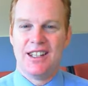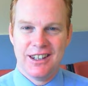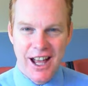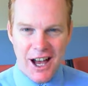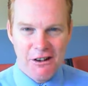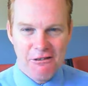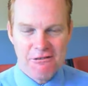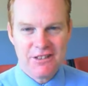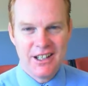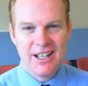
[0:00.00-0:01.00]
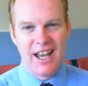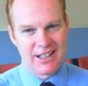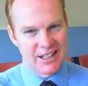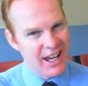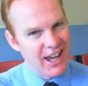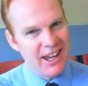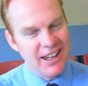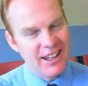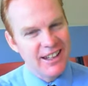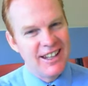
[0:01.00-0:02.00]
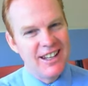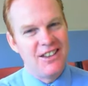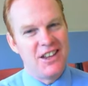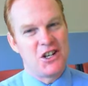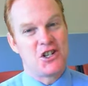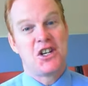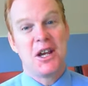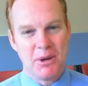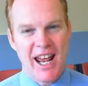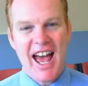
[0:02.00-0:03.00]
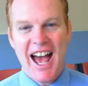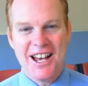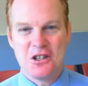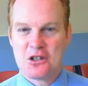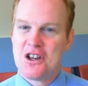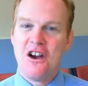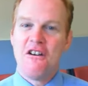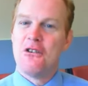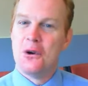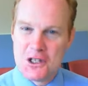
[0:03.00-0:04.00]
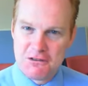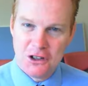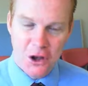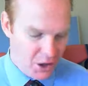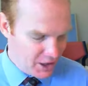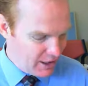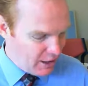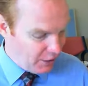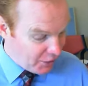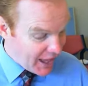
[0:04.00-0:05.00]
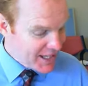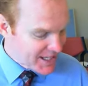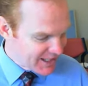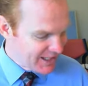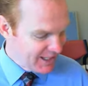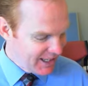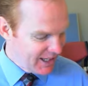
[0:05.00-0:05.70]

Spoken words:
love, and care that a shepherd has for his flock. That's the